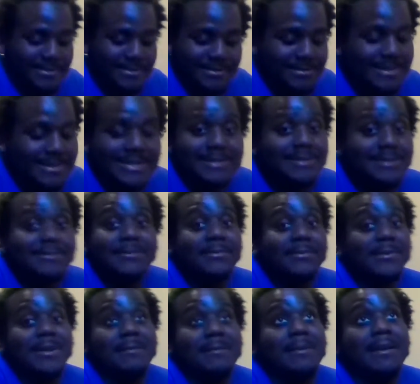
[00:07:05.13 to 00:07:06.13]
It's
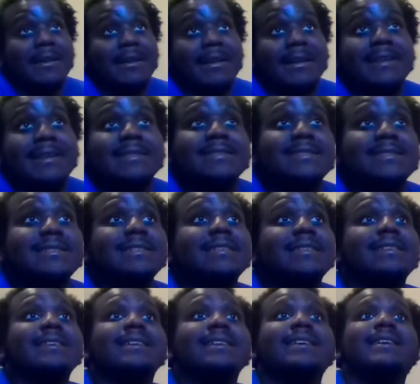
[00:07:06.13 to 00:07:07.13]
pretty badass.
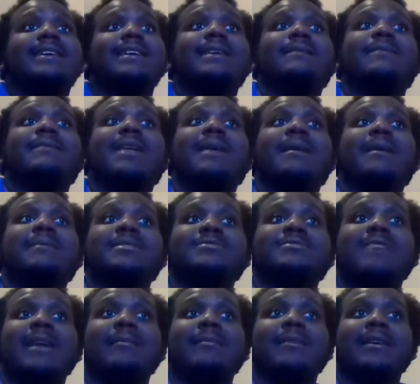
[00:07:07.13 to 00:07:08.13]
But I'm just
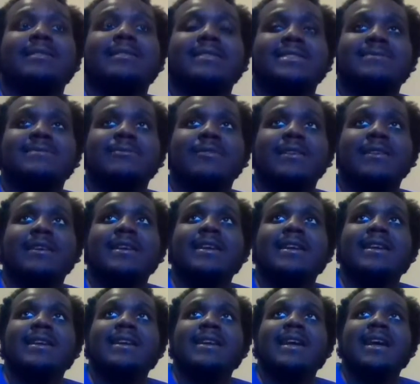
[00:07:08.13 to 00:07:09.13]
rambling at this point.
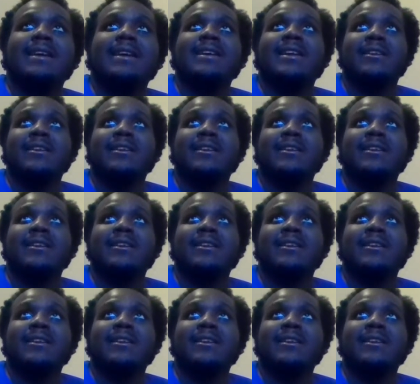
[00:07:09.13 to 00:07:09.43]
They